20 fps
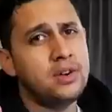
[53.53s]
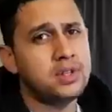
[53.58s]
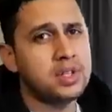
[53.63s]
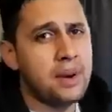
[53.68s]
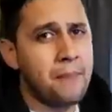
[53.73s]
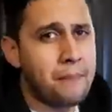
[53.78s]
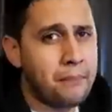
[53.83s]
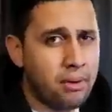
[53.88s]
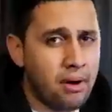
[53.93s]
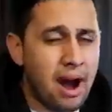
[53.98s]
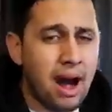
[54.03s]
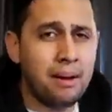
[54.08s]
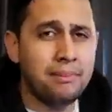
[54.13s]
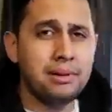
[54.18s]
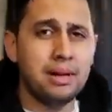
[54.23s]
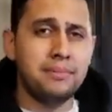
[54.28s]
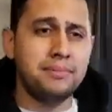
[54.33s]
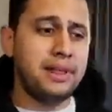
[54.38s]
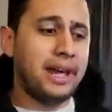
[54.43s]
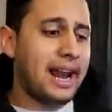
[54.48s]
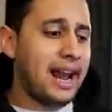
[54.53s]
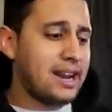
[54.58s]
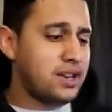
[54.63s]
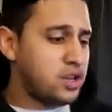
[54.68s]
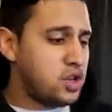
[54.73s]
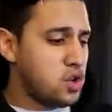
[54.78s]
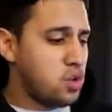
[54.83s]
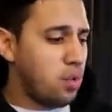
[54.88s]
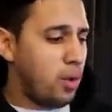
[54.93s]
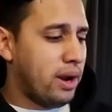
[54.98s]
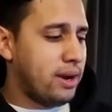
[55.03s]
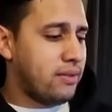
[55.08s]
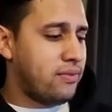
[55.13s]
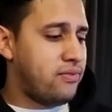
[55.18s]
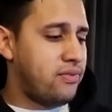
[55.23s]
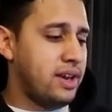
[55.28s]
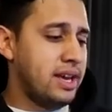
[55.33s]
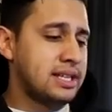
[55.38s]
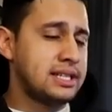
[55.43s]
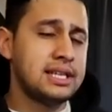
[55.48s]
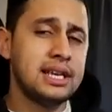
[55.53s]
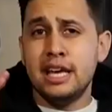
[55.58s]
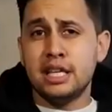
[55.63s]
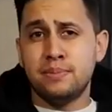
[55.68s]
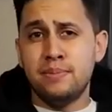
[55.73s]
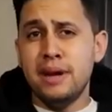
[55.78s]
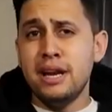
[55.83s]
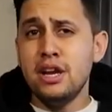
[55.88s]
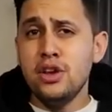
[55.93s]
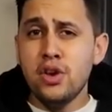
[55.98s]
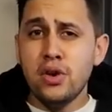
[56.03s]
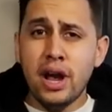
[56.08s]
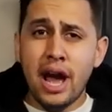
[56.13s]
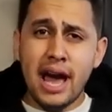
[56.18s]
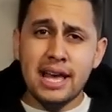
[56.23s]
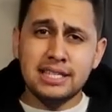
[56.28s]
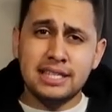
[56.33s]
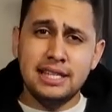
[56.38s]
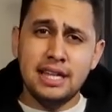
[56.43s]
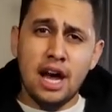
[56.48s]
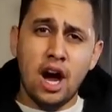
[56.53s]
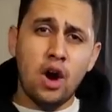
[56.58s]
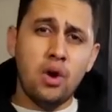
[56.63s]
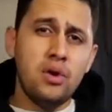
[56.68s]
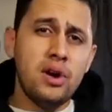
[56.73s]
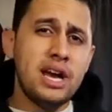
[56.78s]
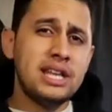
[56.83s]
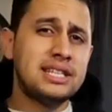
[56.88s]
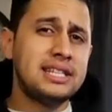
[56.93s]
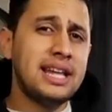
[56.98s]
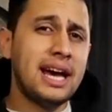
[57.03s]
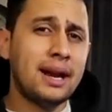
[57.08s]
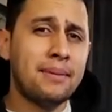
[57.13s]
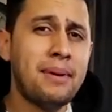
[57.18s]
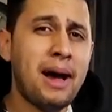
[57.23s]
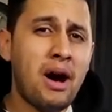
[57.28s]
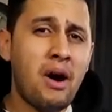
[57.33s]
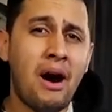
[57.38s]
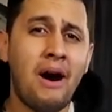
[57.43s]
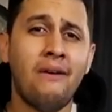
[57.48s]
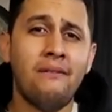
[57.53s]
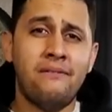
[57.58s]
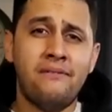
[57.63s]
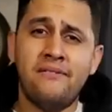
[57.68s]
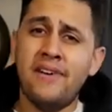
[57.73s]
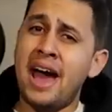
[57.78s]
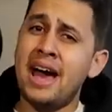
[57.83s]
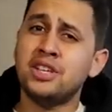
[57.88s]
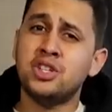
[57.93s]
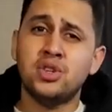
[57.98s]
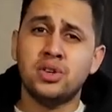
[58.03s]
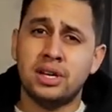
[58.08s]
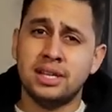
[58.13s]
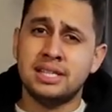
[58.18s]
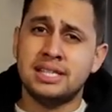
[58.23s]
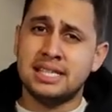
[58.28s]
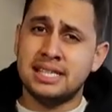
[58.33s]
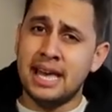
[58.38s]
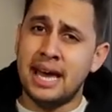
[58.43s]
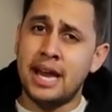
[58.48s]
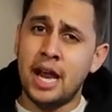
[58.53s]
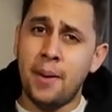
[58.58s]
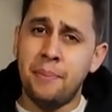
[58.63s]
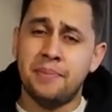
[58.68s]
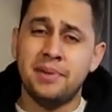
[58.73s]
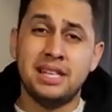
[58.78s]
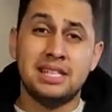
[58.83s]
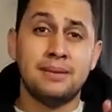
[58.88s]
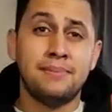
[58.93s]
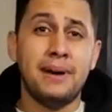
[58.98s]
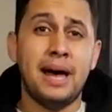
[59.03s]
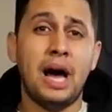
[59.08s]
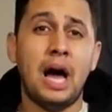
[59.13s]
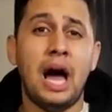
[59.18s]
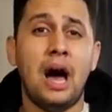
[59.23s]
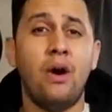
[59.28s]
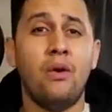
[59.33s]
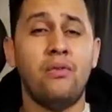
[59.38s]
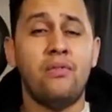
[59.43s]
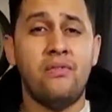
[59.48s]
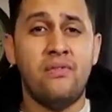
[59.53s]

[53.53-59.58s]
there's a problem that I do want to fix. As many of you guys know, it's not about how fast you can set up, it's about how